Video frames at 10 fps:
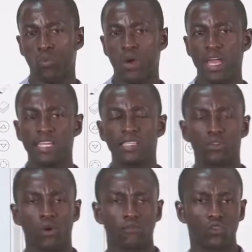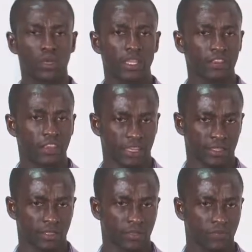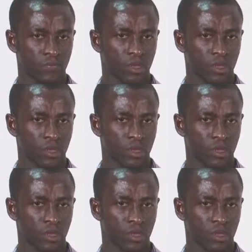ways of doing things.